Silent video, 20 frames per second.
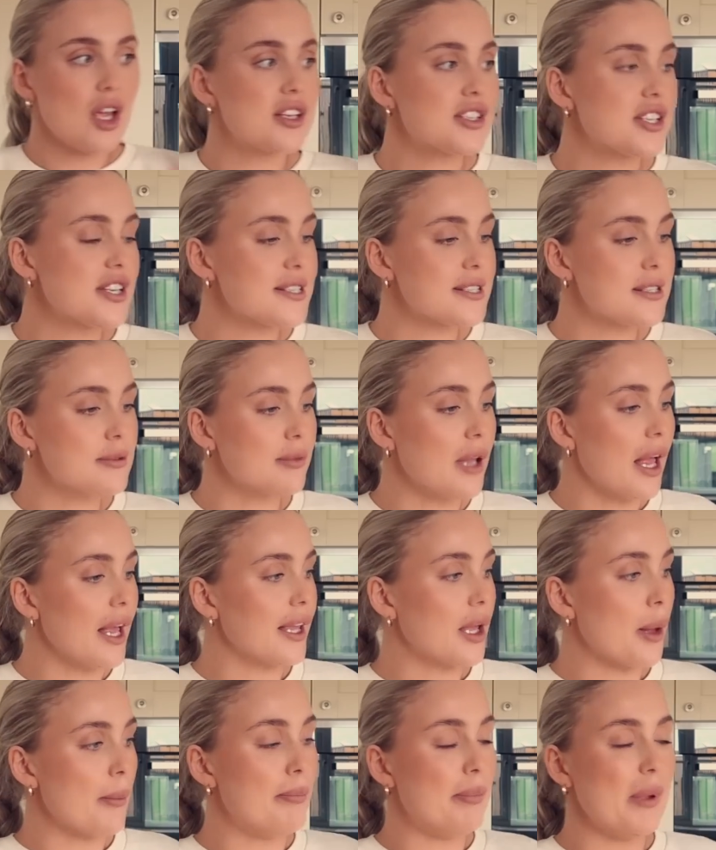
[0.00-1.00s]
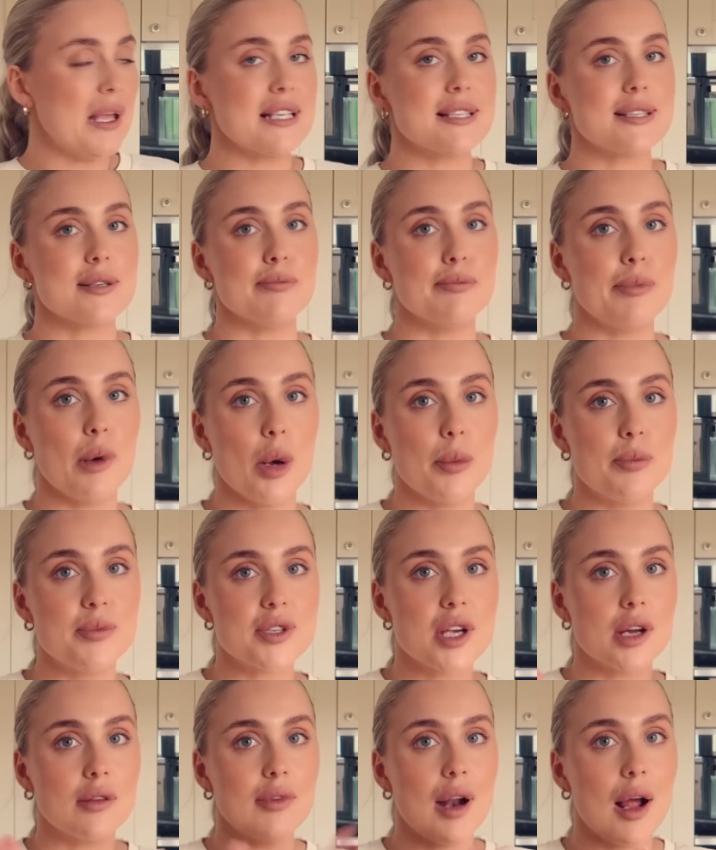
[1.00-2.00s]
just some like bits and
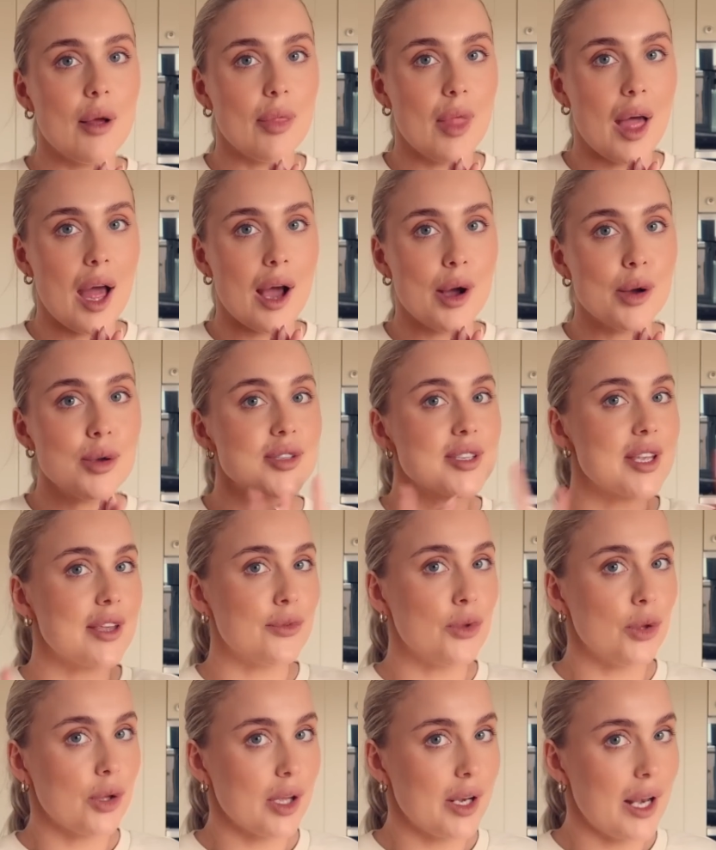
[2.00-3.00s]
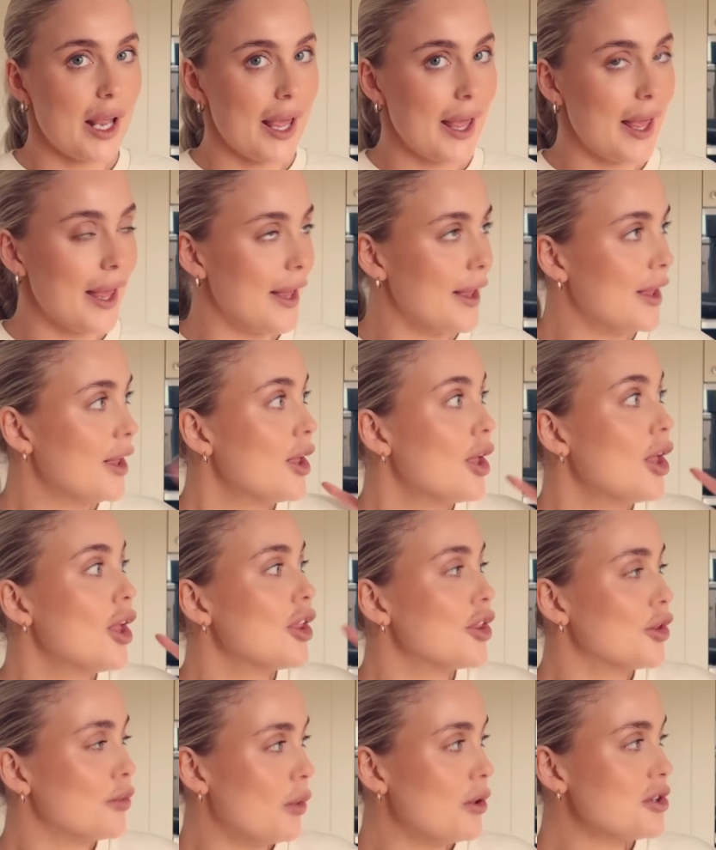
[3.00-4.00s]
bobs around the house, if you can hear.
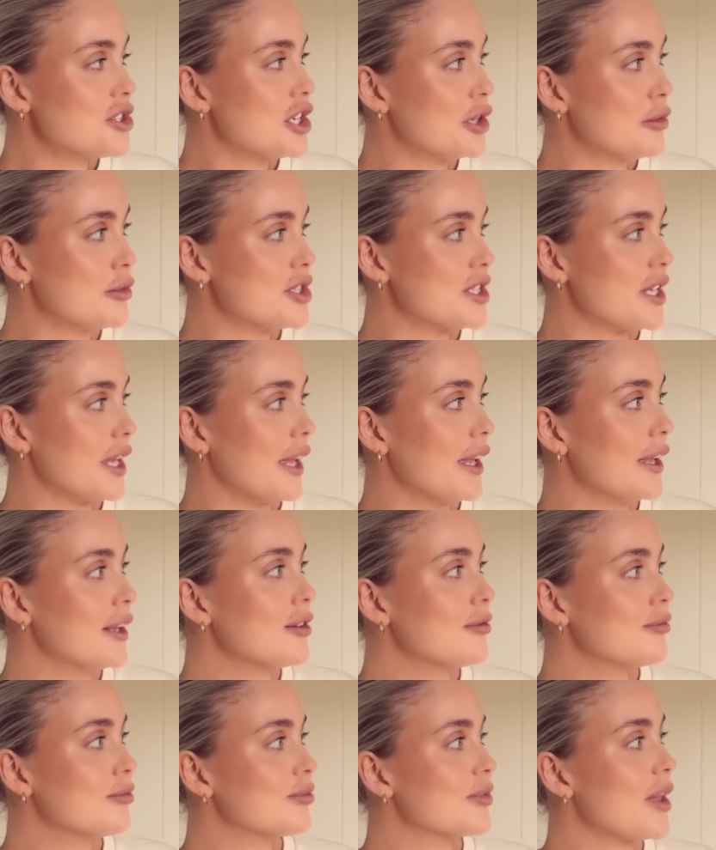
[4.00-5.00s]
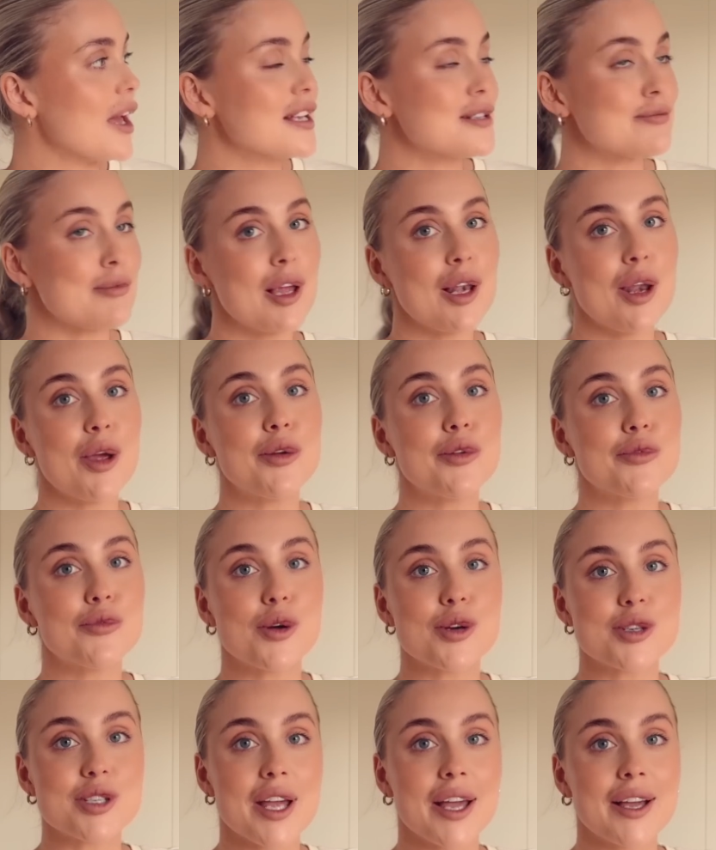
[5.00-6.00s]
The washing machine, that is my load of
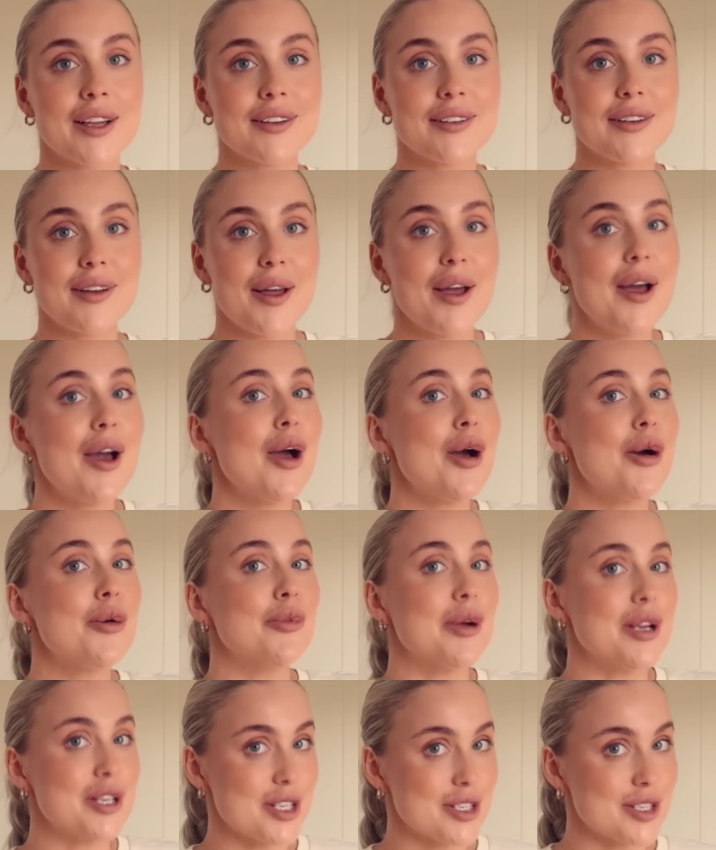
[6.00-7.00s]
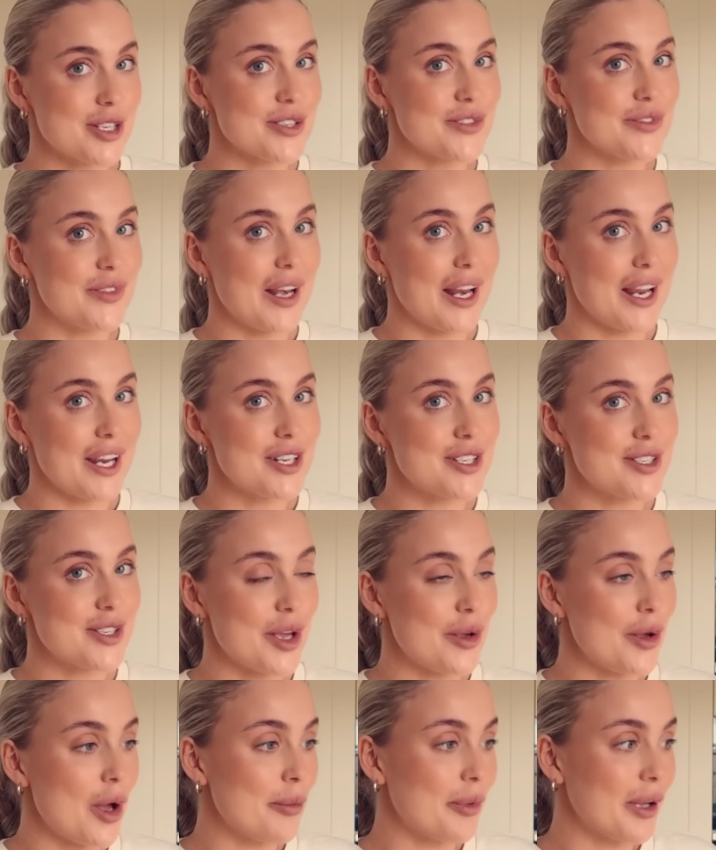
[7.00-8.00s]
washing, which is just finished,
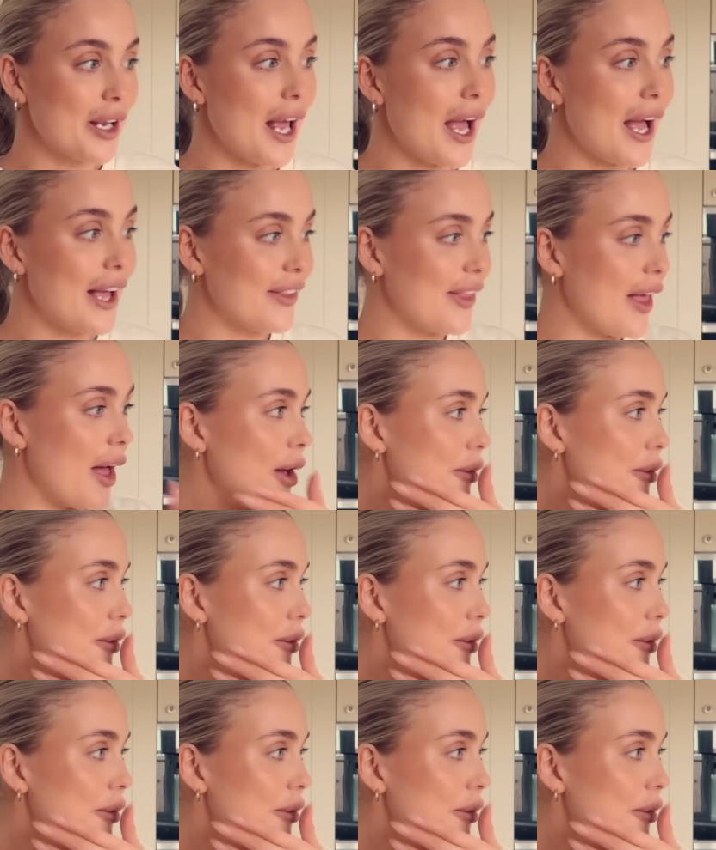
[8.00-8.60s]
so I'm gonna hang that